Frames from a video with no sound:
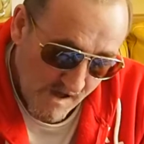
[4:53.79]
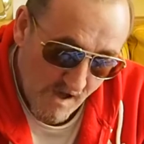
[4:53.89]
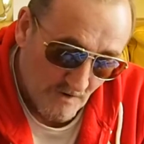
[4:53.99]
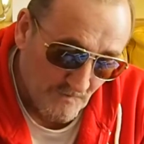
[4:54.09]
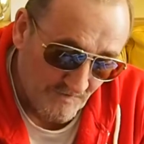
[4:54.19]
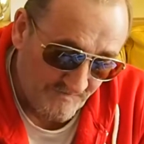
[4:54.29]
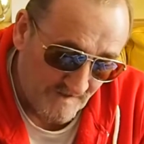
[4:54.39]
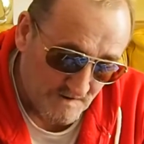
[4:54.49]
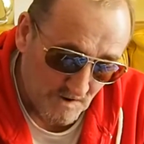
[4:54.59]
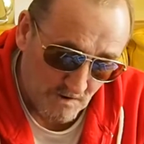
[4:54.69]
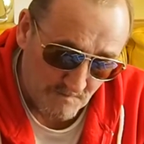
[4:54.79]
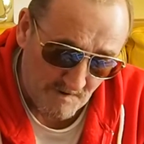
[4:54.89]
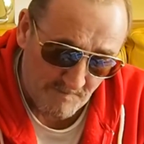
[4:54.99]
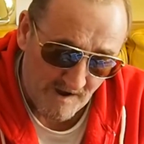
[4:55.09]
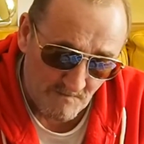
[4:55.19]
another thing I told them
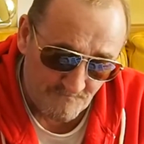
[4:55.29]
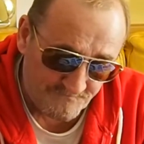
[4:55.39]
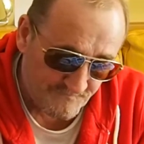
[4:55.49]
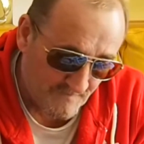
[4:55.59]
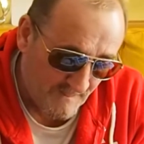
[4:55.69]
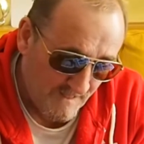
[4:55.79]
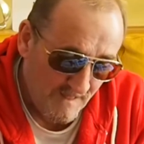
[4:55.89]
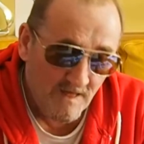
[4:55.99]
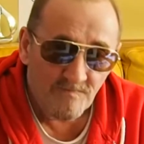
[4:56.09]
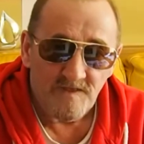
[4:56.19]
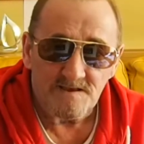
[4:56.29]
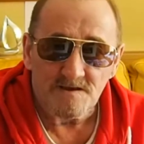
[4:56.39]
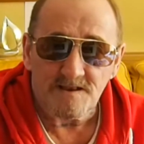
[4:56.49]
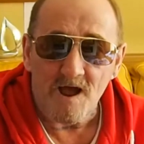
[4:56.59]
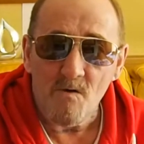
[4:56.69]
about, this is
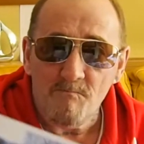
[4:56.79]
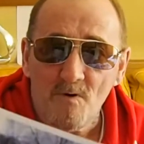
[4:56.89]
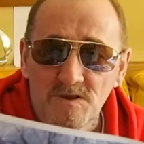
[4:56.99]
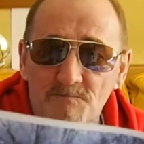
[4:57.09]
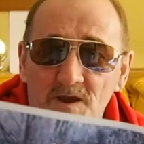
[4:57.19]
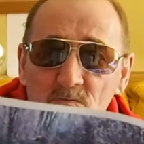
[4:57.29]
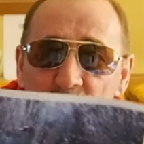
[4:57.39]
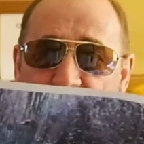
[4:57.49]
down bottom end where